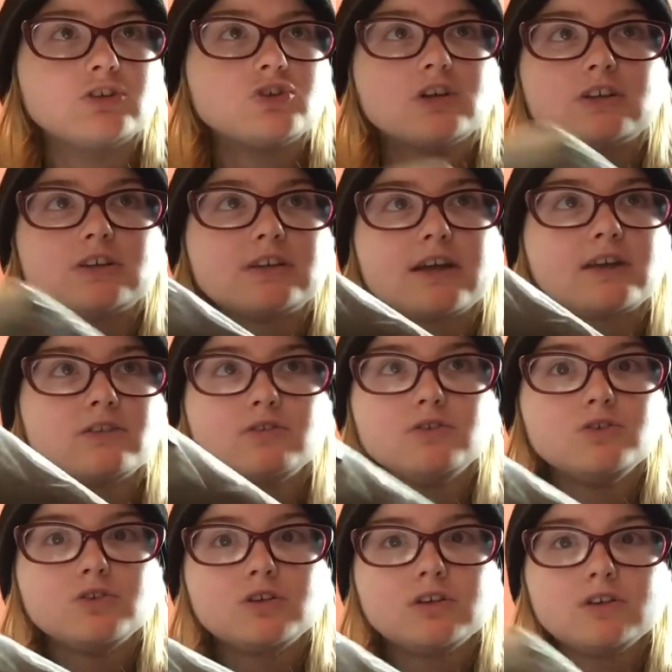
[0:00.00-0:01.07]
Just like
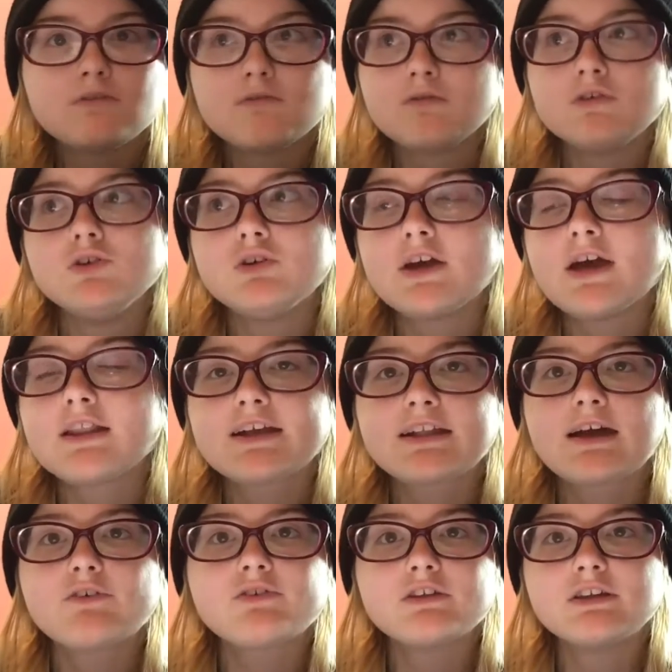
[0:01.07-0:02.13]
you can, you get like
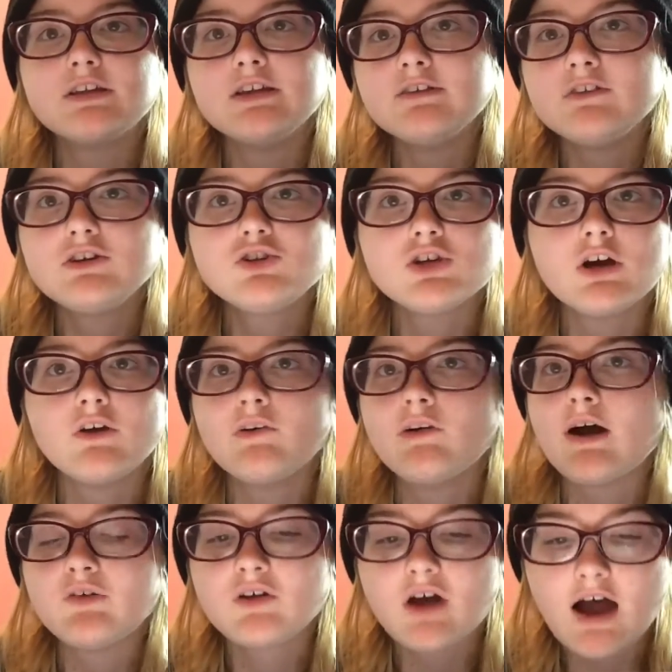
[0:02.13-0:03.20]
that with a T V show.
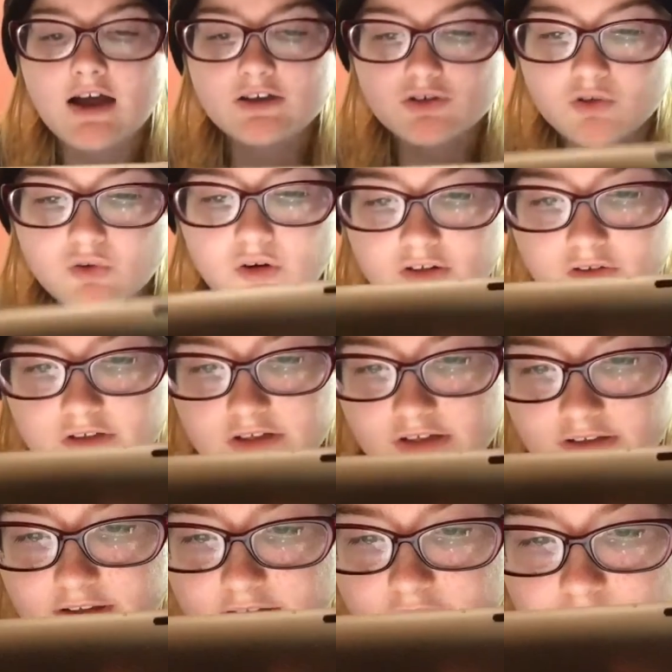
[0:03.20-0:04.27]
I don't know how you don't
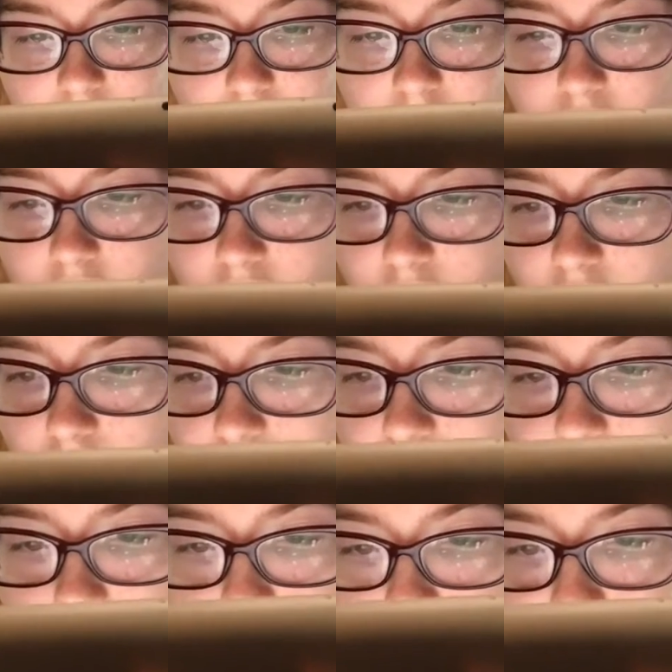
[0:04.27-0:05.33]
understand that.
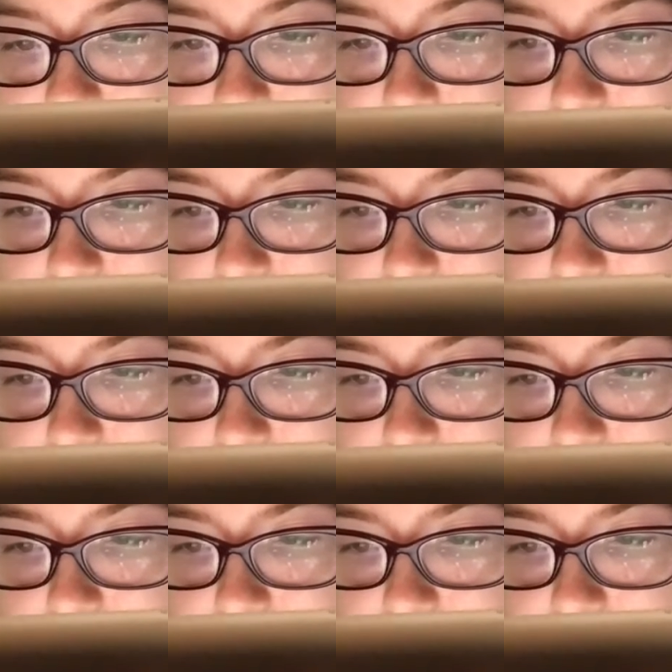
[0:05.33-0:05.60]
Um.